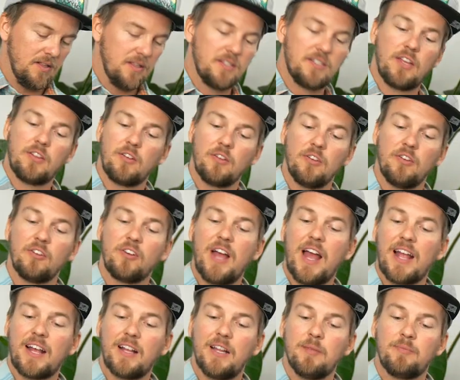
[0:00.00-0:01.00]
This other little
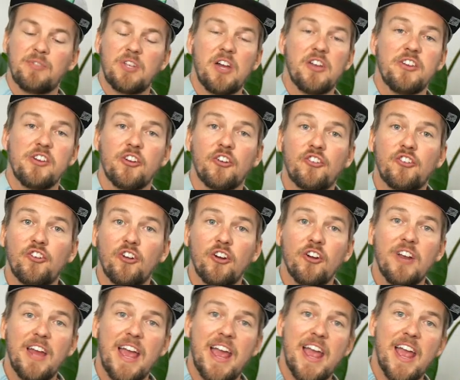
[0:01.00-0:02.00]
guy clips onto your
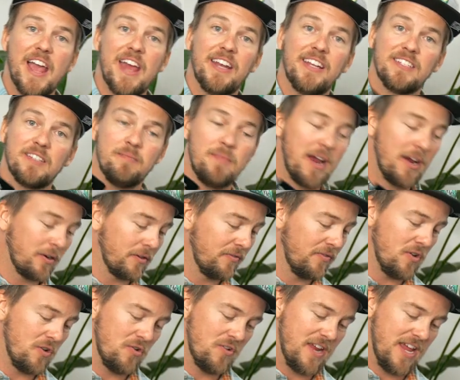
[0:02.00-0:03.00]
shirt and is a
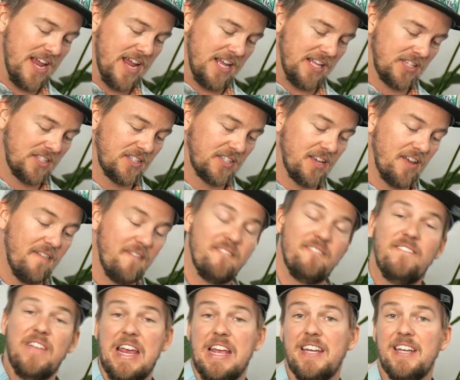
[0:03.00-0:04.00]
microphone. It's
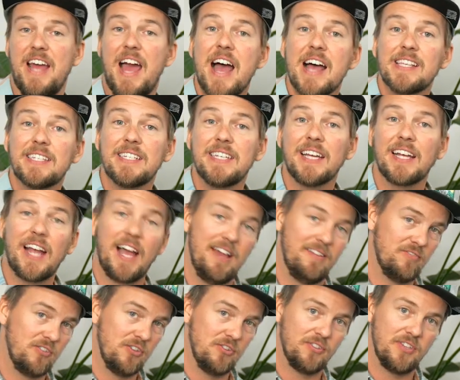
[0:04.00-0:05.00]
fantastic.
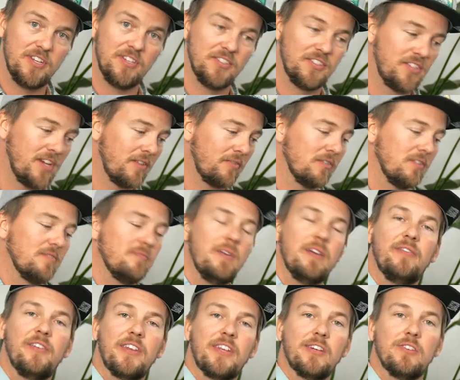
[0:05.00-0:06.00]
I've used it in several of
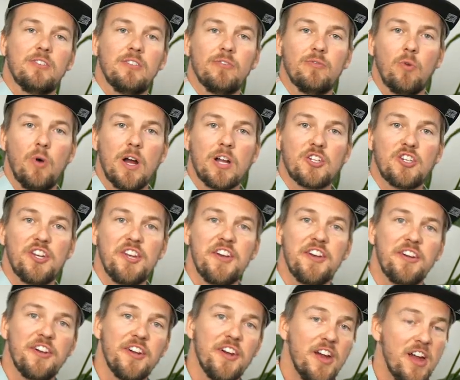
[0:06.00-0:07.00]
my videos you've watched
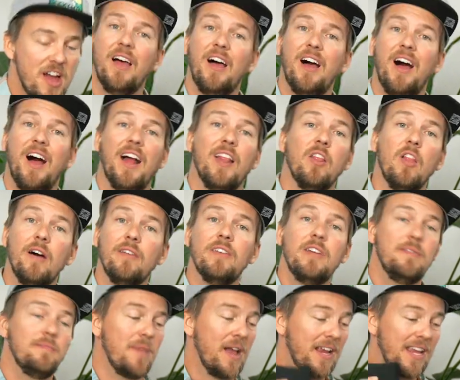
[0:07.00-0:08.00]
here. I love
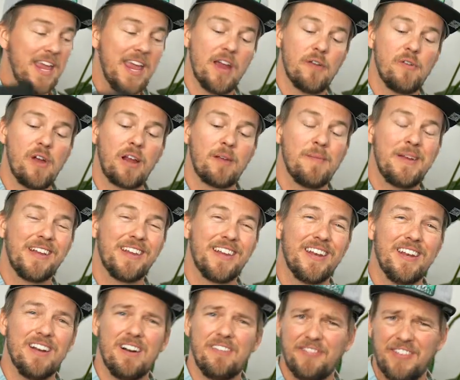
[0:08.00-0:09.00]
it. I can't recommend it
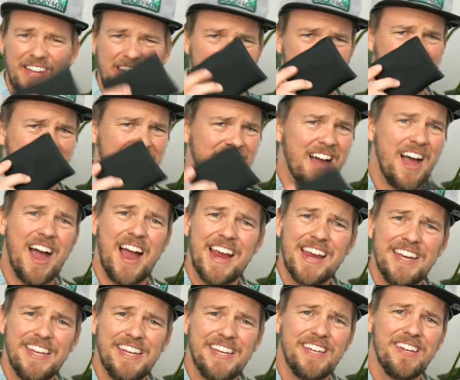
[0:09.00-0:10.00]
enough. It's
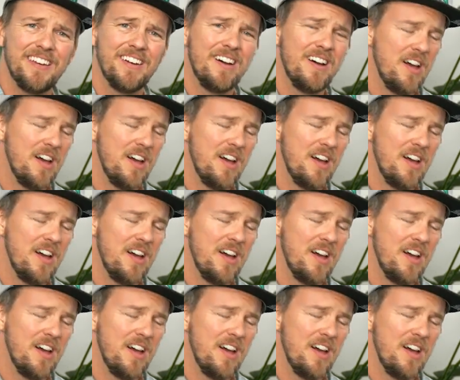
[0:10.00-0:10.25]
tiny.